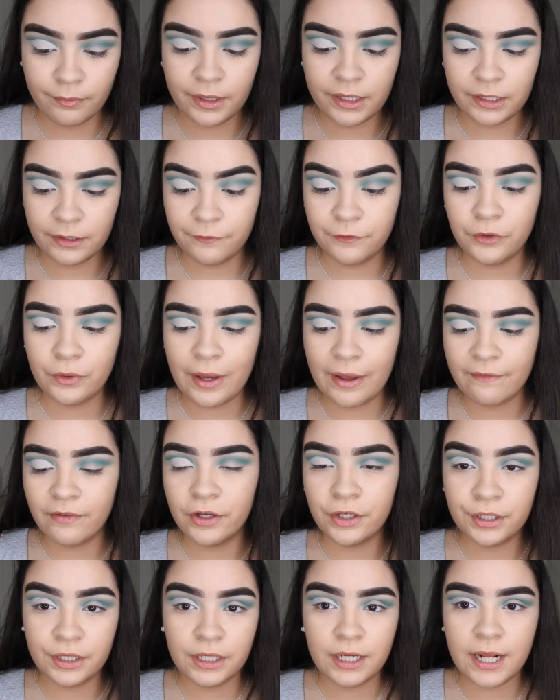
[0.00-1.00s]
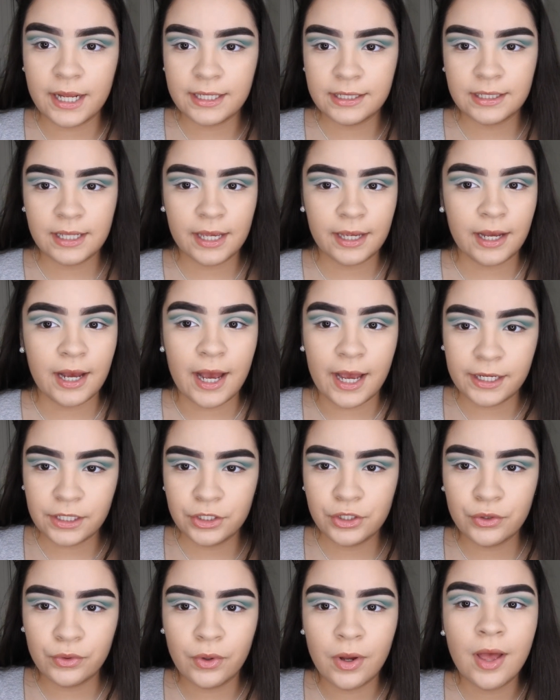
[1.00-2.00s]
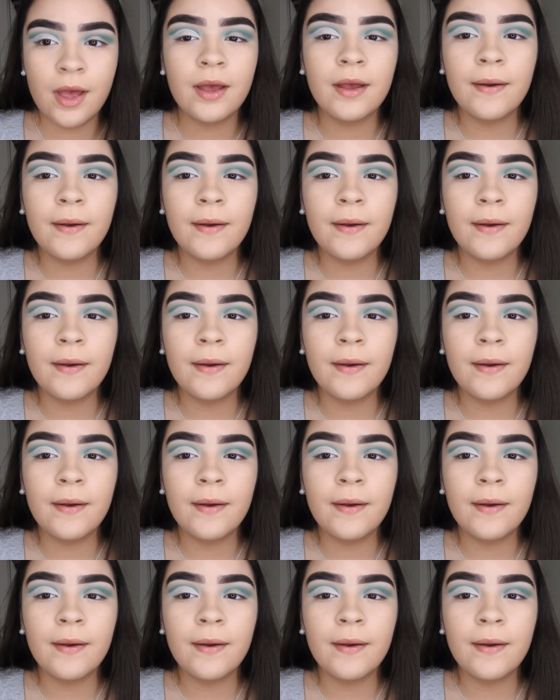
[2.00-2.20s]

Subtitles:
But if you have hooded eyes like I do,